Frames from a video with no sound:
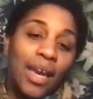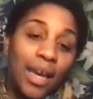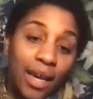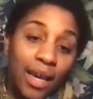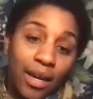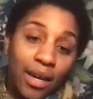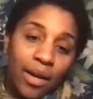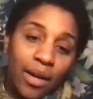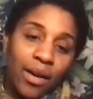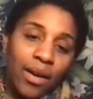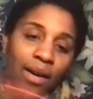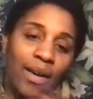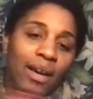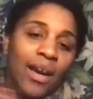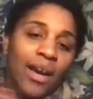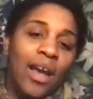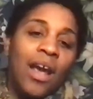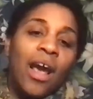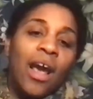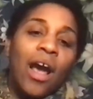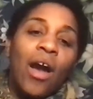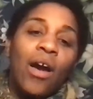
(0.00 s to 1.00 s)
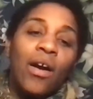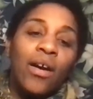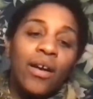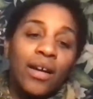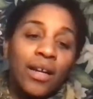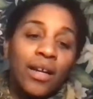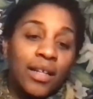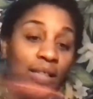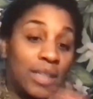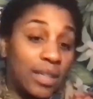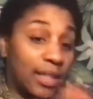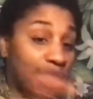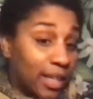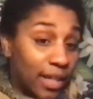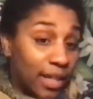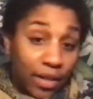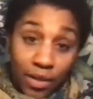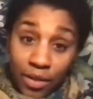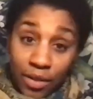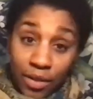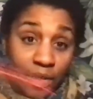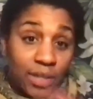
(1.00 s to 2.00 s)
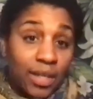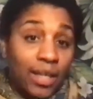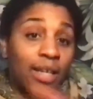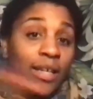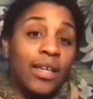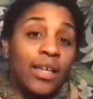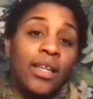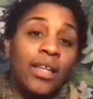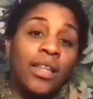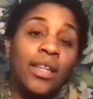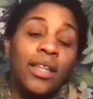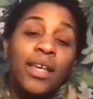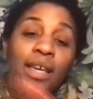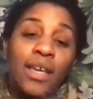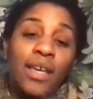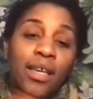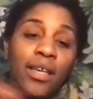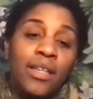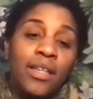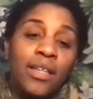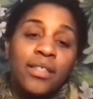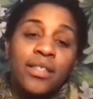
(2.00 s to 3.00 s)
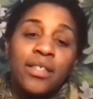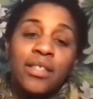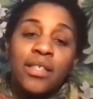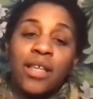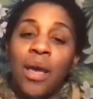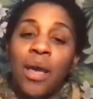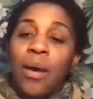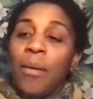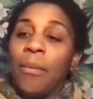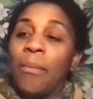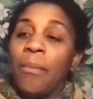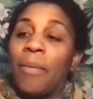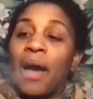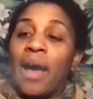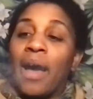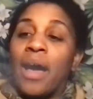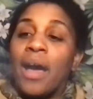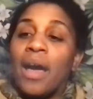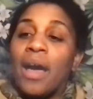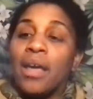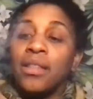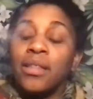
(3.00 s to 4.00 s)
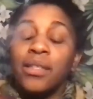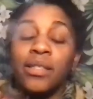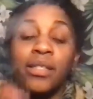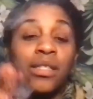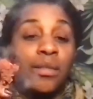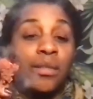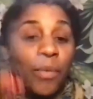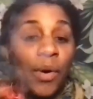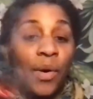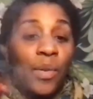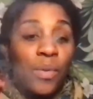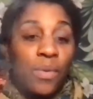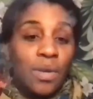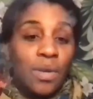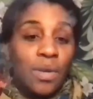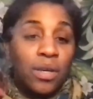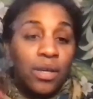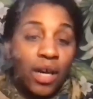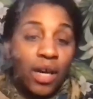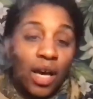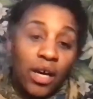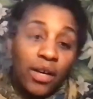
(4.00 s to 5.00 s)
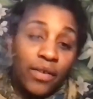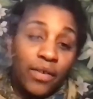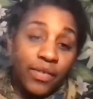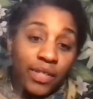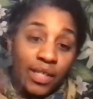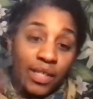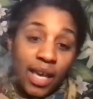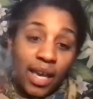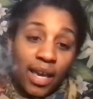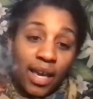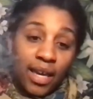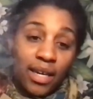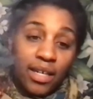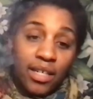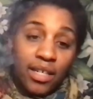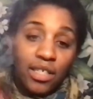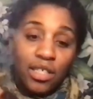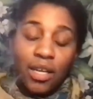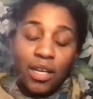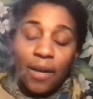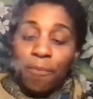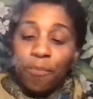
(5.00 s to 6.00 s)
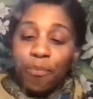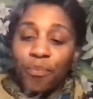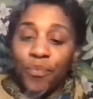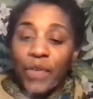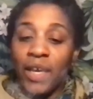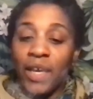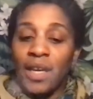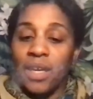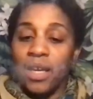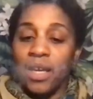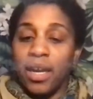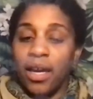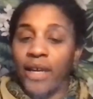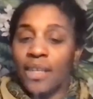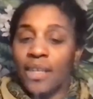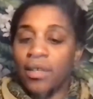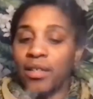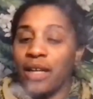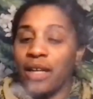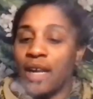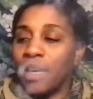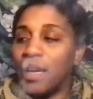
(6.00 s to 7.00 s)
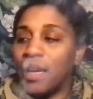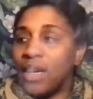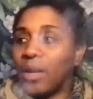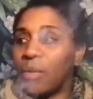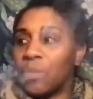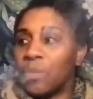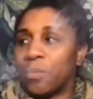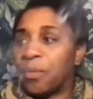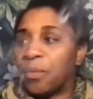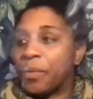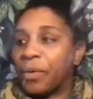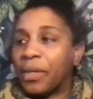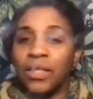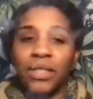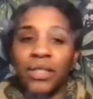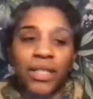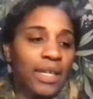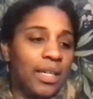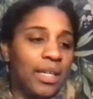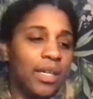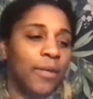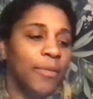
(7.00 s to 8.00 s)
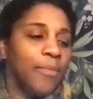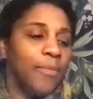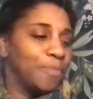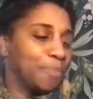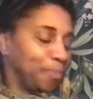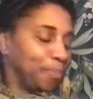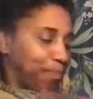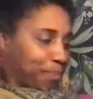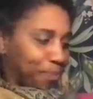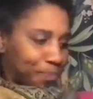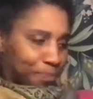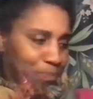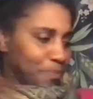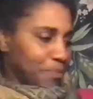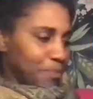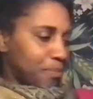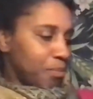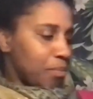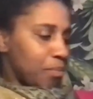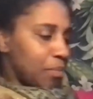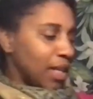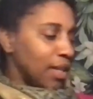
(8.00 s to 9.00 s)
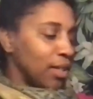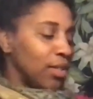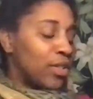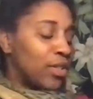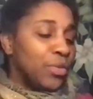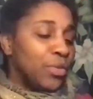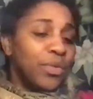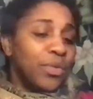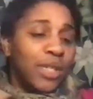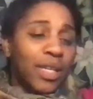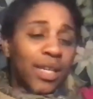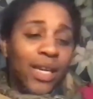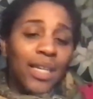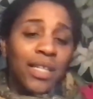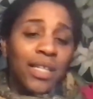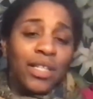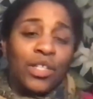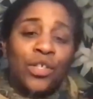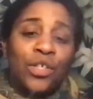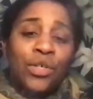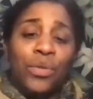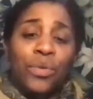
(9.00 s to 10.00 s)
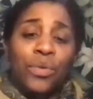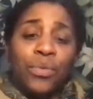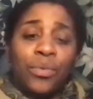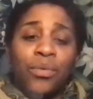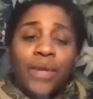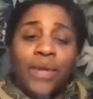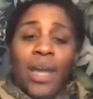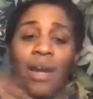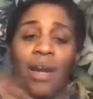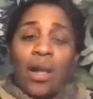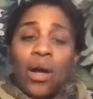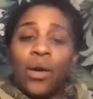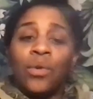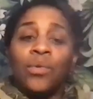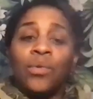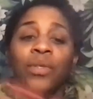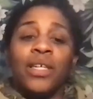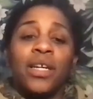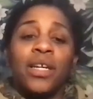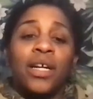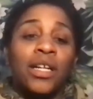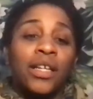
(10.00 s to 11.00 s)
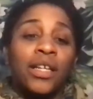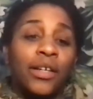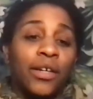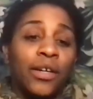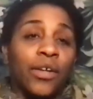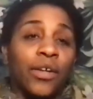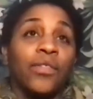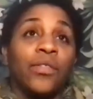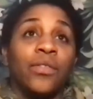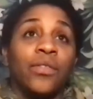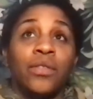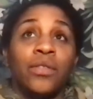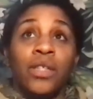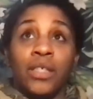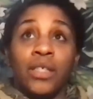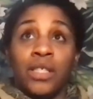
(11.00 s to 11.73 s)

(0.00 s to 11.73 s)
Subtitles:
air are cleared and cleansed by the smoke of sage. And really using it to not only clear the